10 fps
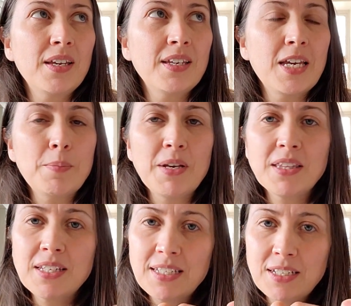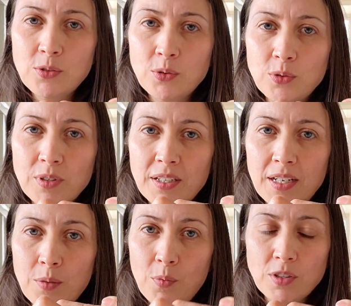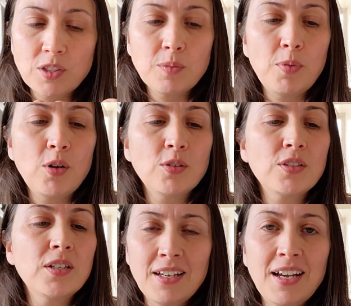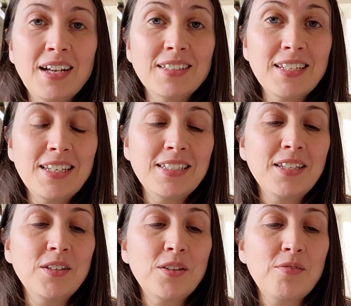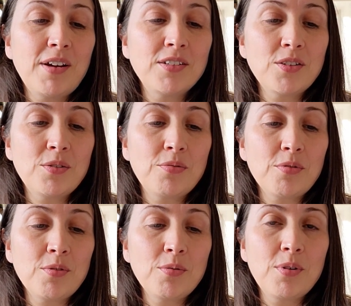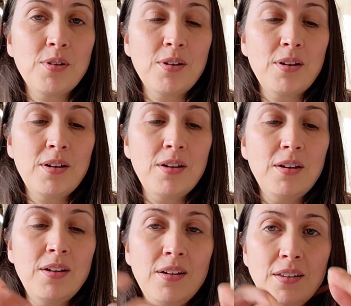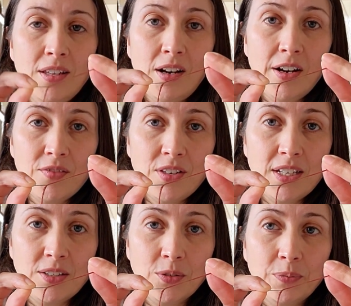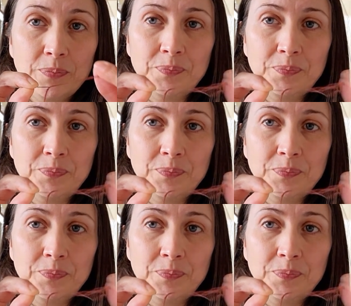keeping the needle in one spot and teasing the thread through the eye of the needle.